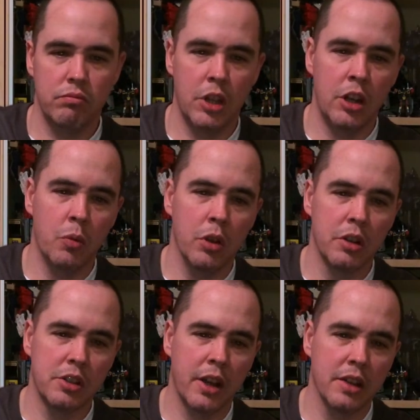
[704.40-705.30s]
and then what
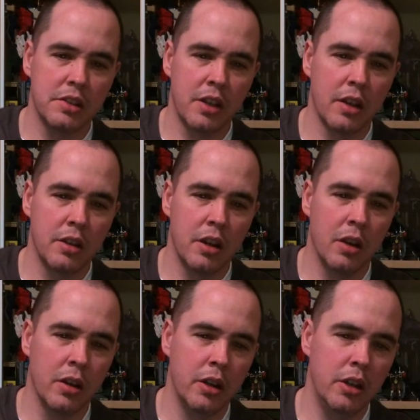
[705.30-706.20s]
looks like a
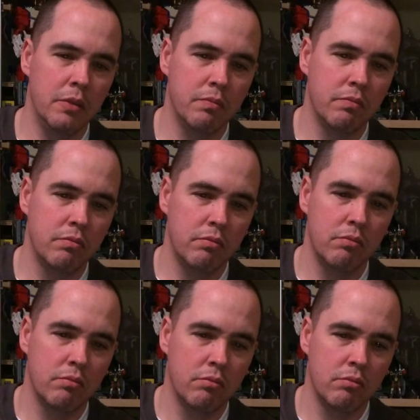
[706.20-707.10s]
secondary
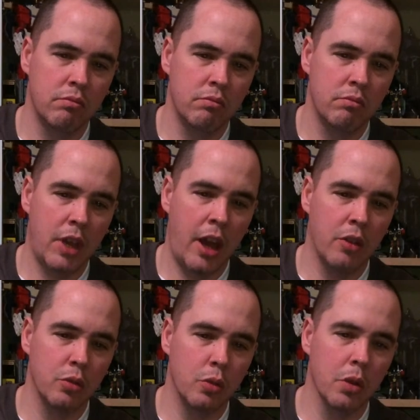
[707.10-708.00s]

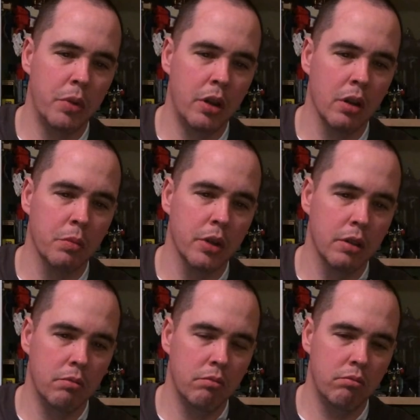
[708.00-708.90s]
handle grip here, but
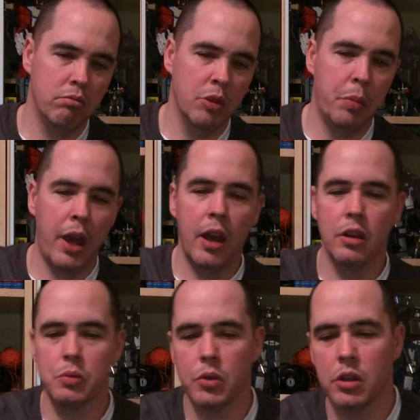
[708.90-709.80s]
the peg
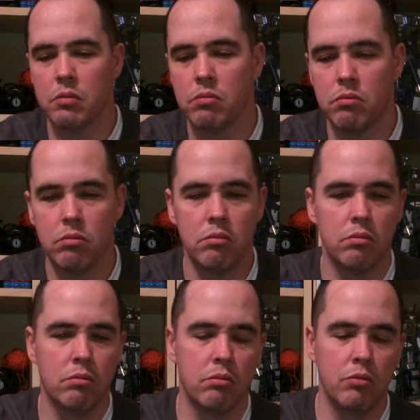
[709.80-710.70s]
is what
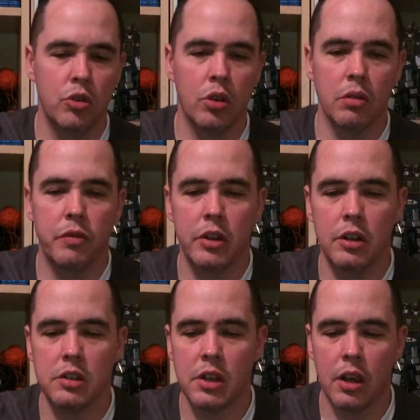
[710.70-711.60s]
you're going to fit in
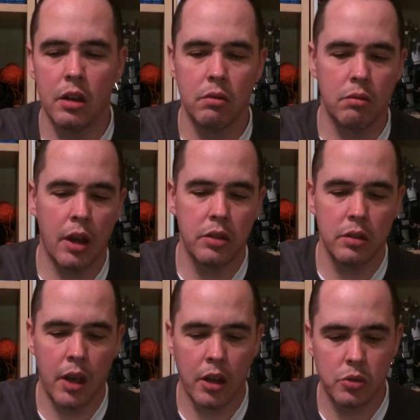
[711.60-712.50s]
his hand, not
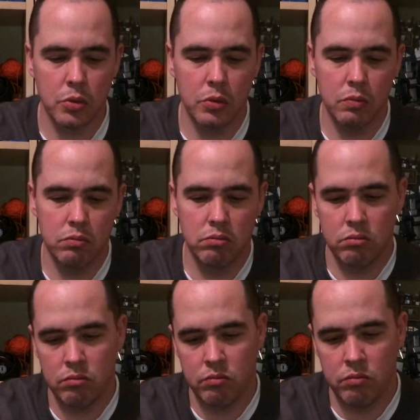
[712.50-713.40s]
the actual
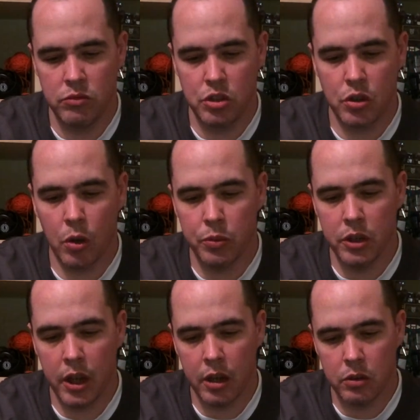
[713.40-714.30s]
sculpted
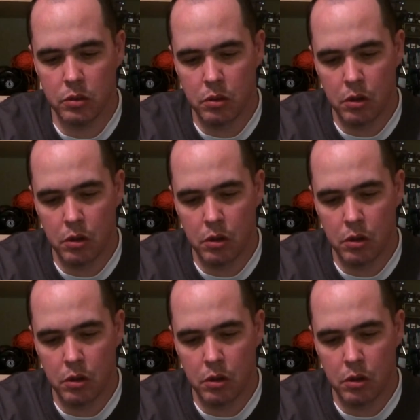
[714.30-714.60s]
handle.